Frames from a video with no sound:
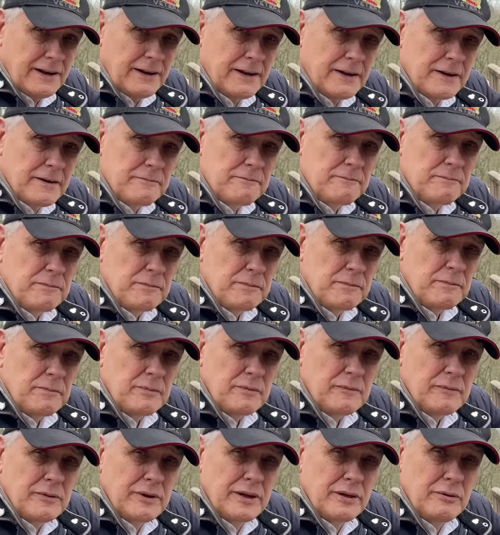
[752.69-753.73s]
here
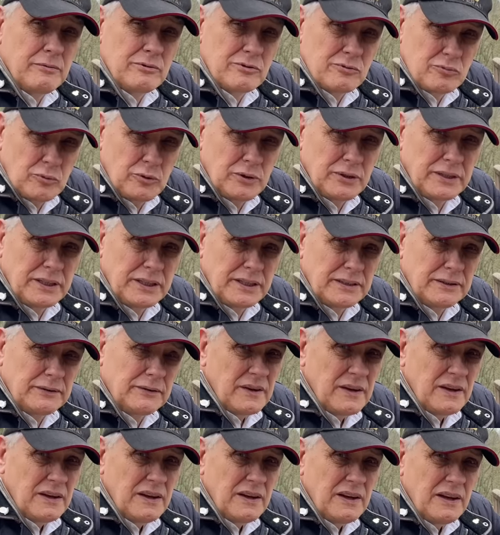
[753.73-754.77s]
when he was working
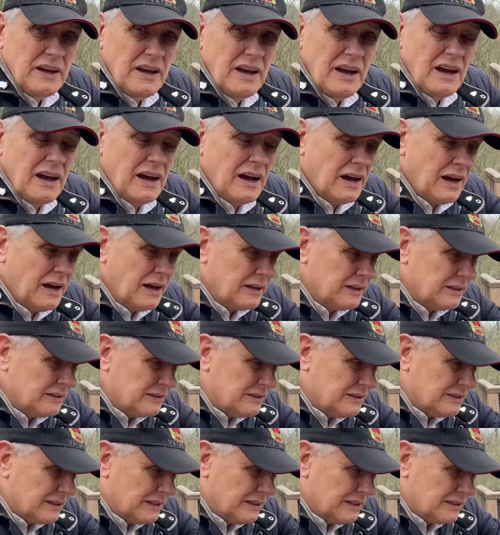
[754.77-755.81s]

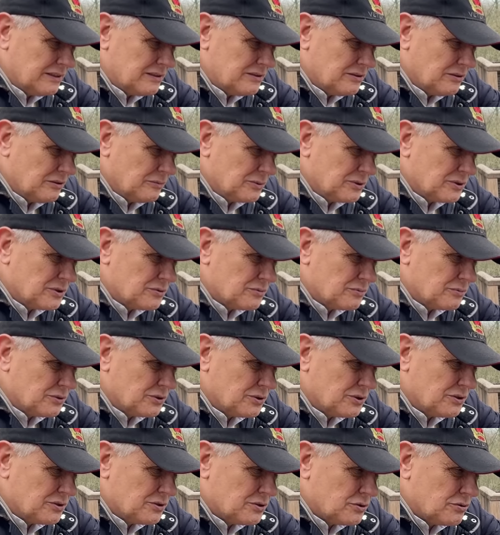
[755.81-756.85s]
and uh, Thomas
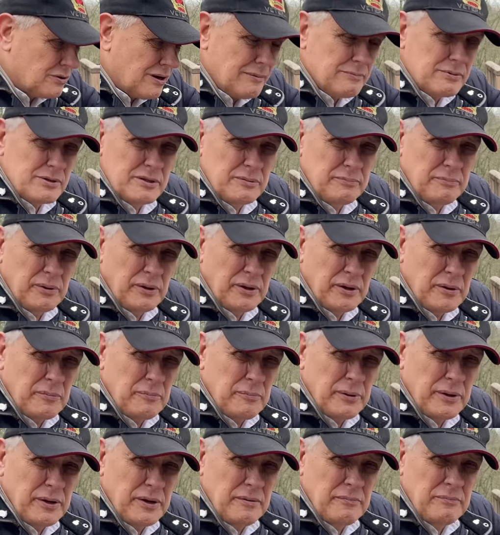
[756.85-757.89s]
was trapped by a
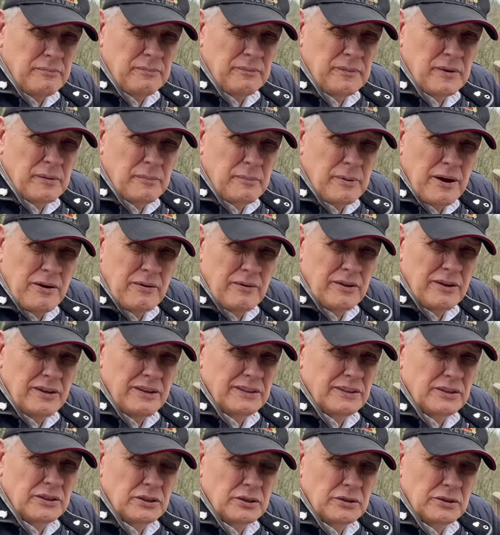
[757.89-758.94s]
beam apparently
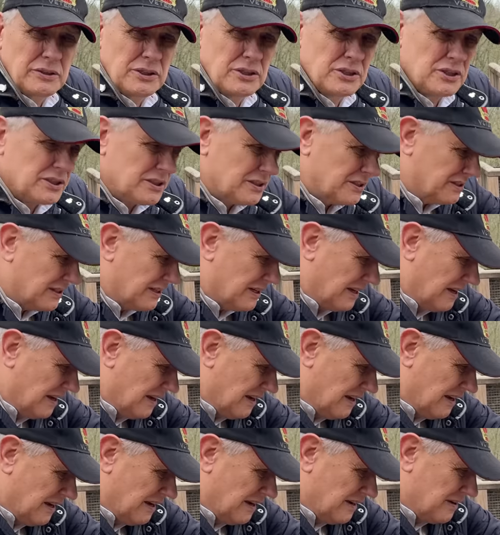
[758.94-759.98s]
and crushed.
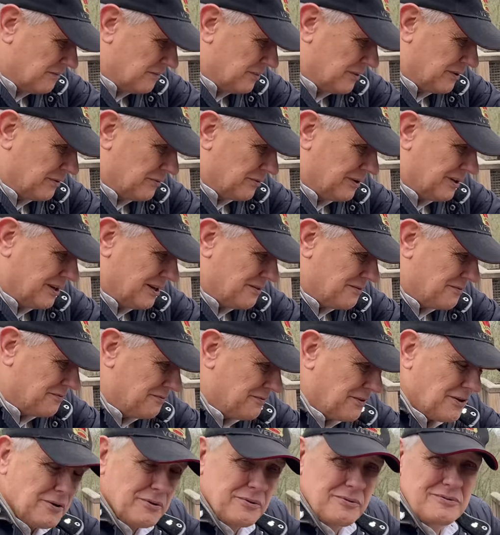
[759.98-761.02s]
But there were no
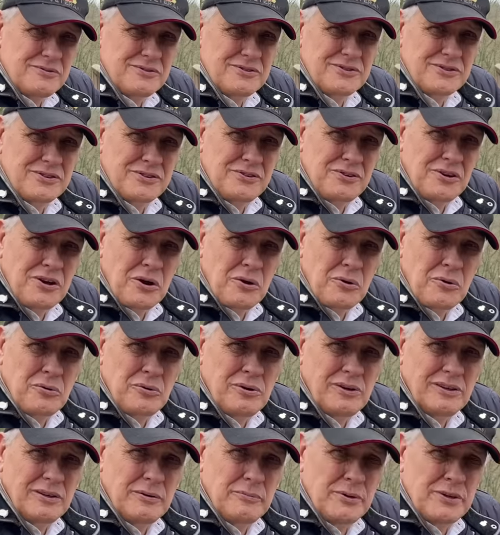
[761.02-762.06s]
phones and no
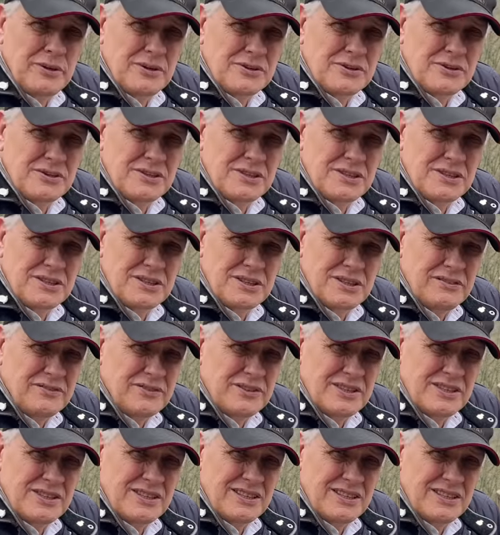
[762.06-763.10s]
emergency
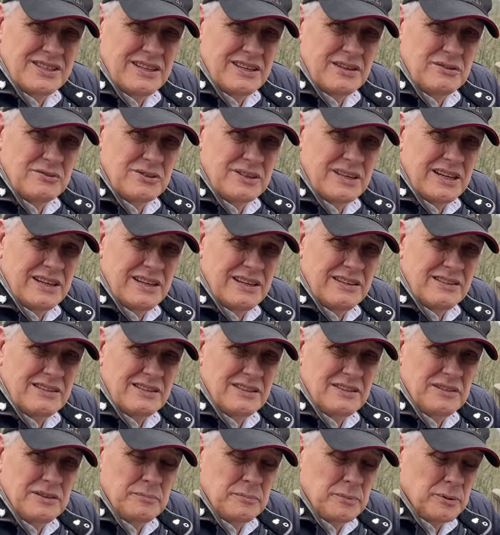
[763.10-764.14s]
services in those days
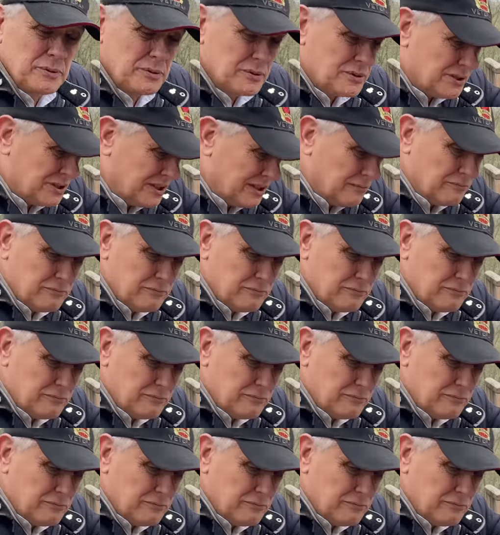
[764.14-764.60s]
and the poor chap